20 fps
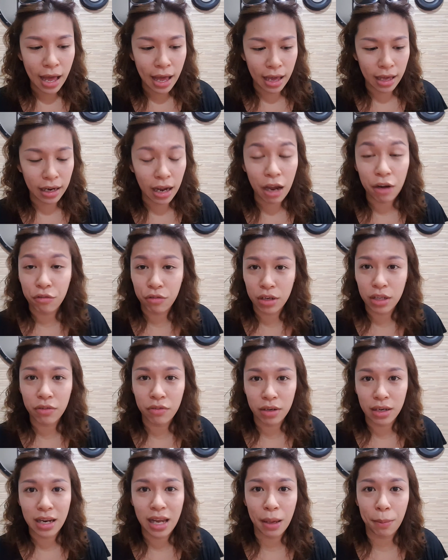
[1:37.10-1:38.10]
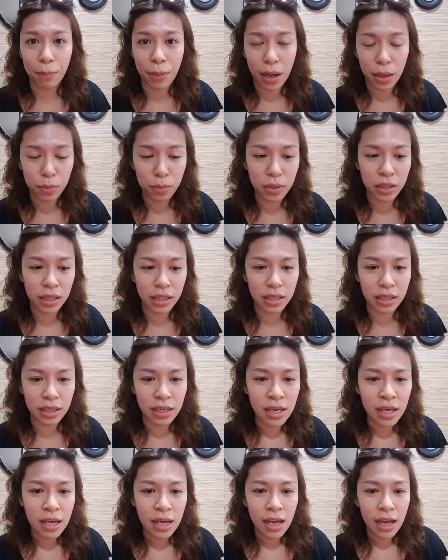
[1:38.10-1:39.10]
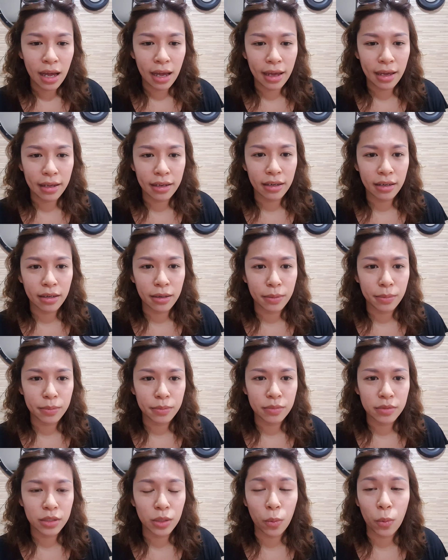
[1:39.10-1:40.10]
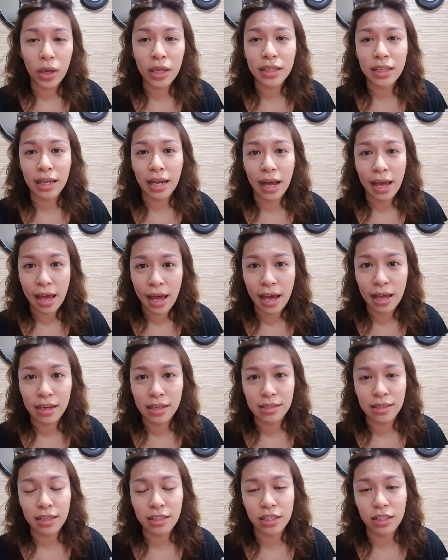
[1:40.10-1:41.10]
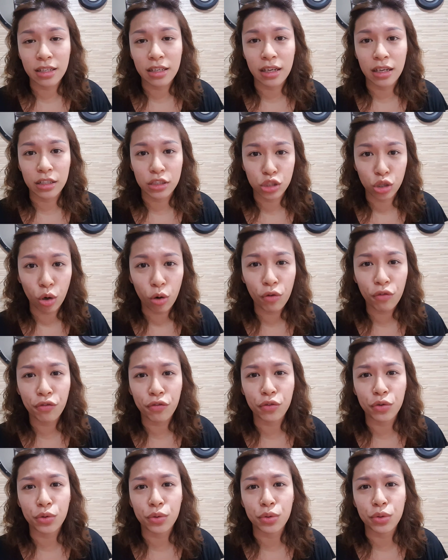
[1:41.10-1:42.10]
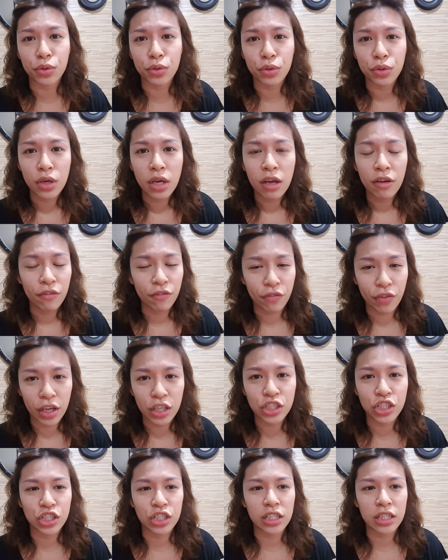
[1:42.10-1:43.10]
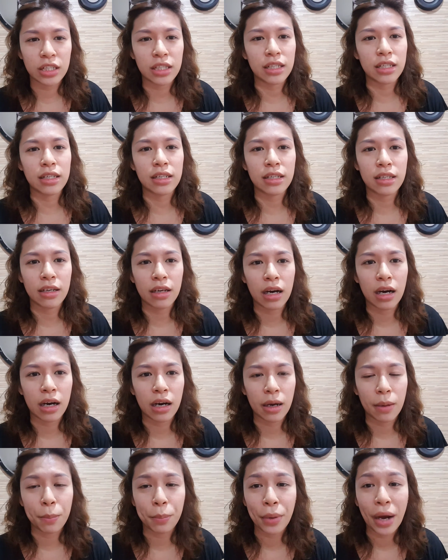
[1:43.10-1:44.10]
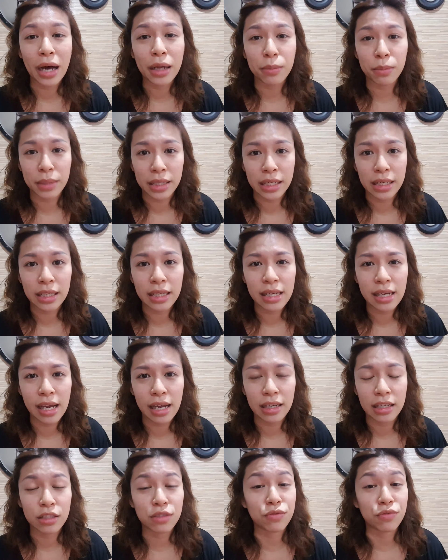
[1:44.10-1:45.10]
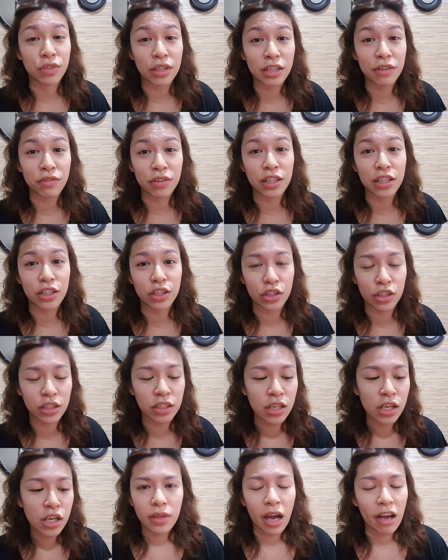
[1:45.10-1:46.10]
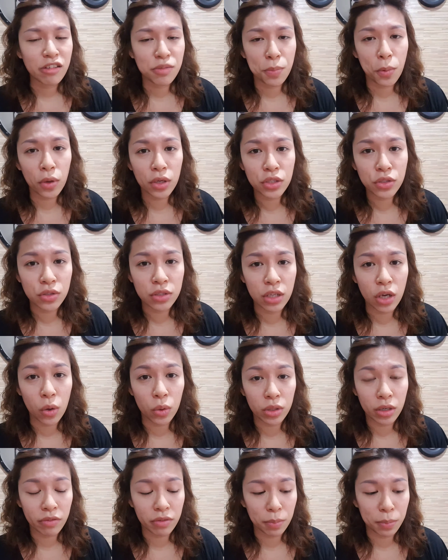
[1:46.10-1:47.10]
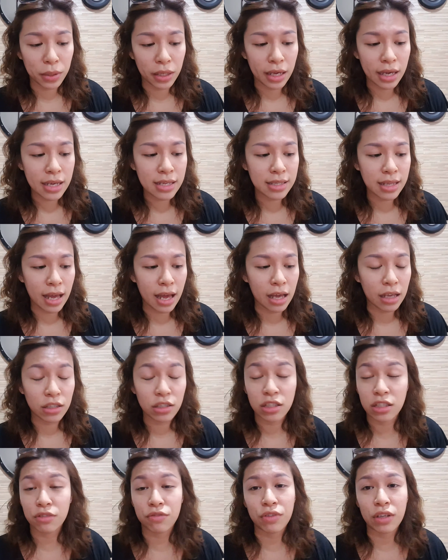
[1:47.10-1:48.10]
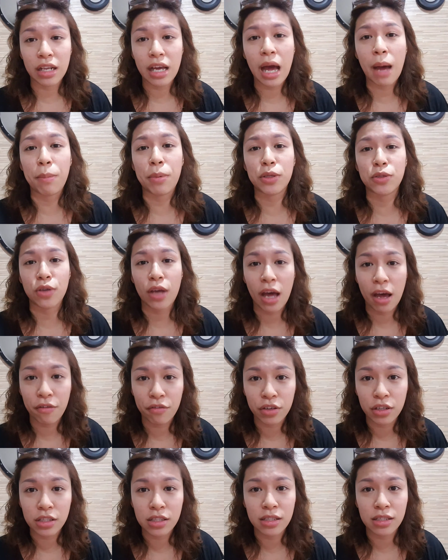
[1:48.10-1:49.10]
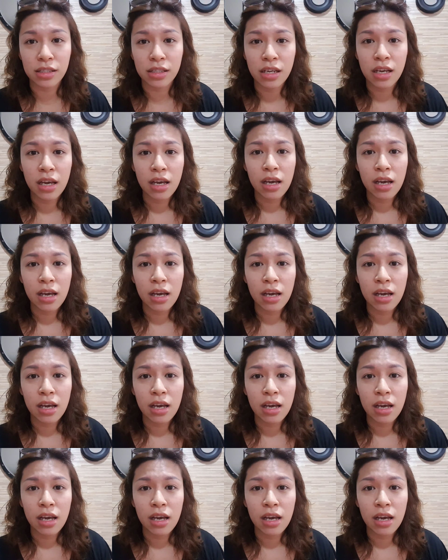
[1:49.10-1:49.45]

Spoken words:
and I really really like banh mi, and the one that I had is actually a tofu veggie banh mi and it's really really good. I've spoken to the owner of the place and she's really happy to have us